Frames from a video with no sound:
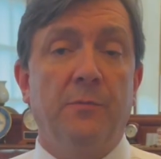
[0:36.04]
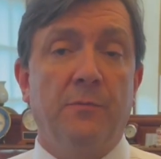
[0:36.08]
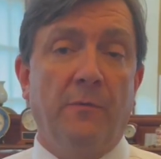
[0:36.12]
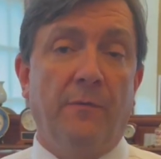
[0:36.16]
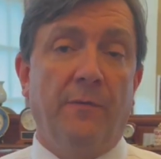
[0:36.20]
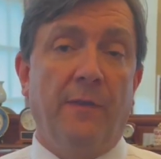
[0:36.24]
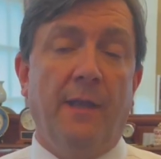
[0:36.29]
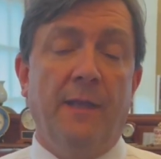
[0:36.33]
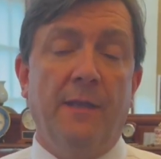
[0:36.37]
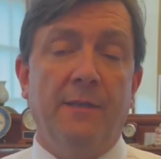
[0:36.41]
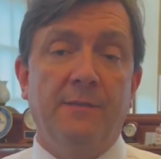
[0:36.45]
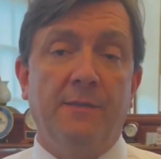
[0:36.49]

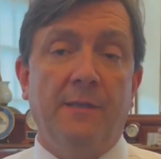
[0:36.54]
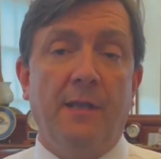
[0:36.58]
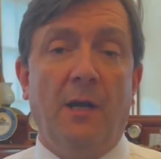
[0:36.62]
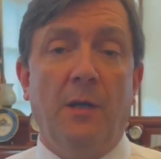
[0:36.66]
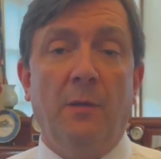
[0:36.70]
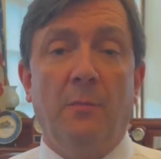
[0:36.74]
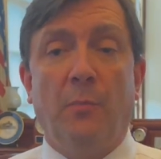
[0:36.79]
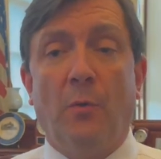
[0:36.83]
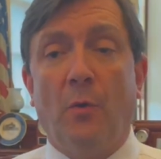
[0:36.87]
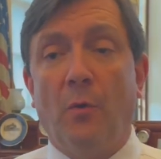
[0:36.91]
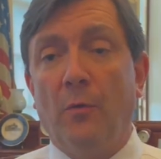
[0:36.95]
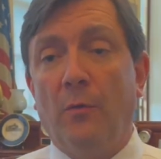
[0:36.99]
with the Head
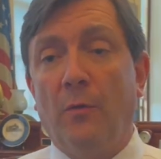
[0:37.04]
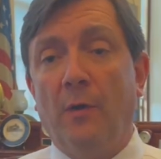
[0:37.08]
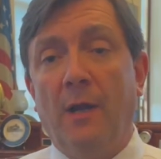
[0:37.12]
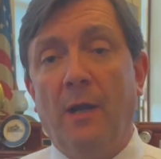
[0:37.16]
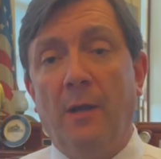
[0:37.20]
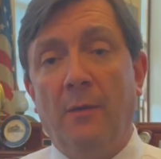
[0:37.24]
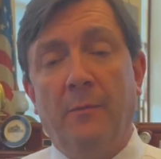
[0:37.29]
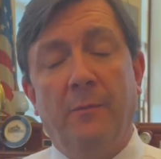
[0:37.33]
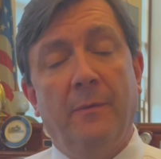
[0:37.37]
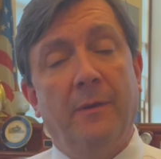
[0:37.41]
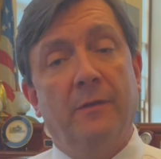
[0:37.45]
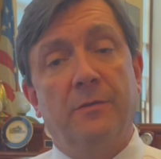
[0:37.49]
Start
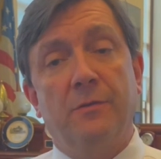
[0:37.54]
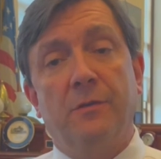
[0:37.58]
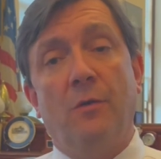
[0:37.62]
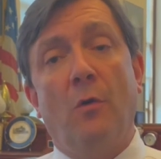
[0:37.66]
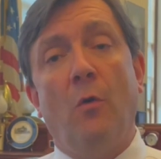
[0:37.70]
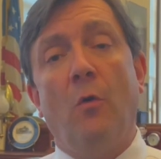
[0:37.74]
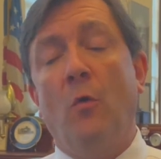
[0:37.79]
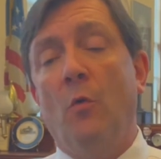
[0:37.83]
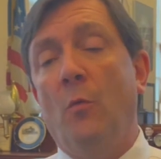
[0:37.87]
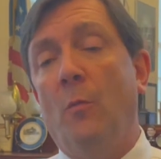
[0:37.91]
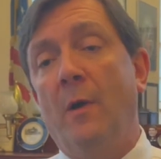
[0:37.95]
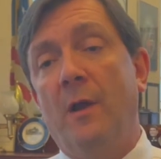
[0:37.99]
program. There's a
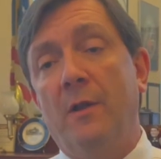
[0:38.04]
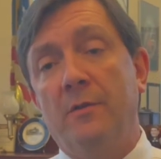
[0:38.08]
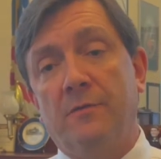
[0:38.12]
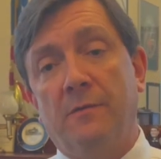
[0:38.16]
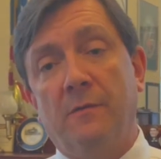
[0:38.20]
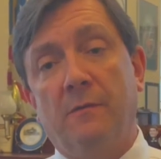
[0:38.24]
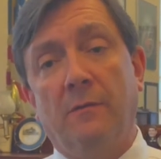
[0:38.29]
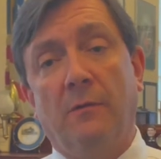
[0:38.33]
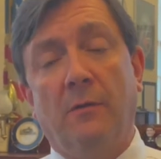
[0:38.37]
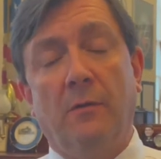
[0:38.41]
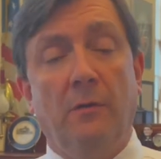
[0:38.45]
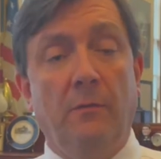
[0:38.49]
whole bunch
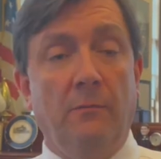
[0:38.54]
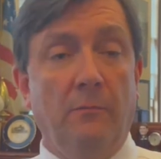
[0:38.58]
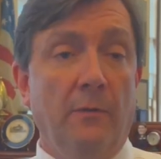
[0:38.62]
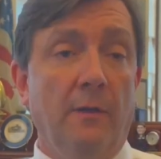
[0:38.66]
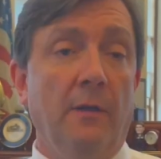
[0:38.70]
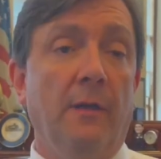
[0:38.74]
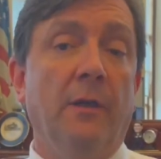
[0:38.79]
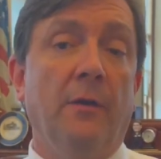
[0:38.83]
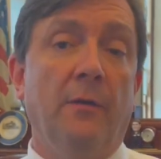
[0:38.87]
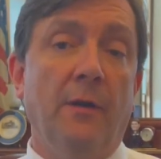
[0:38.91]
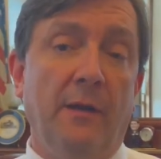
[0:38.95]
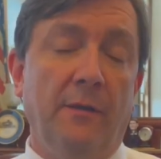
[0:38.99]
of
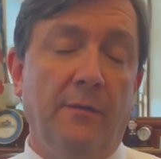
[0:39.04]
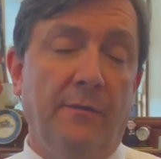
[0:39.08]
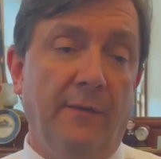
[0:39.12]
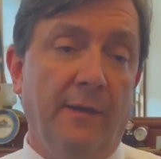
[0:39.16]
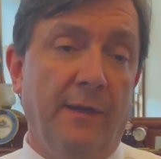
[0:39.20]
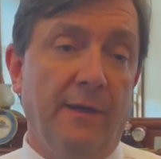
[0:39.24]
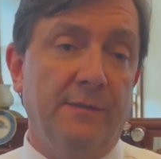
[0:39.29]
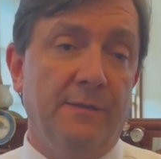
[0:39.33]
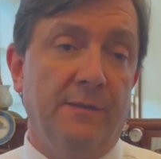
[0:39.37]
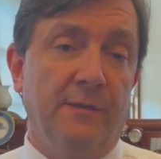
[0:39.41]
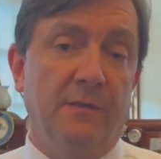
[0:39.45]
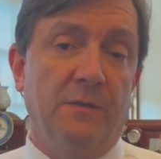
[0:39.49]
really great
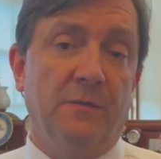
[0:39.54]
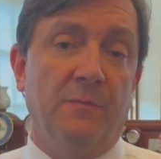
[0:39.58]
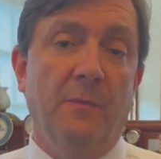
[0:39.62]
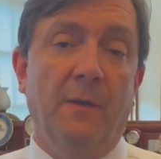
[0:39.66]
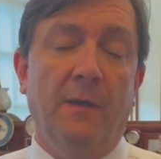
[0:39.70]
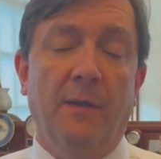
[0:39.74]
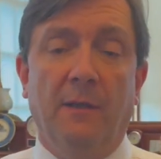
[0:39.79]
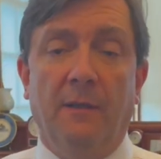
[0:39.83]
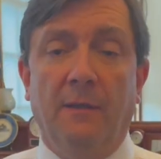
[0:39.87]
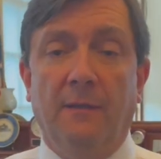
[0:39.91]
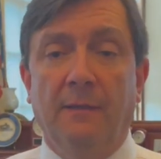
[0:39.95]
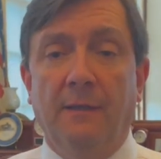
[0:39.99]
things in this
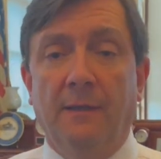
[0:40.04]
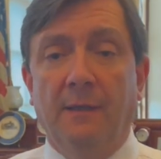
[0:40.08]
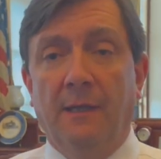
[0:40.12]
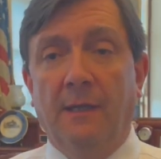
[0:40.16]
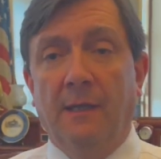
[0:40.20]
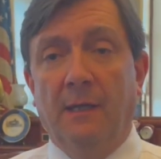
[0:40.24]
bill.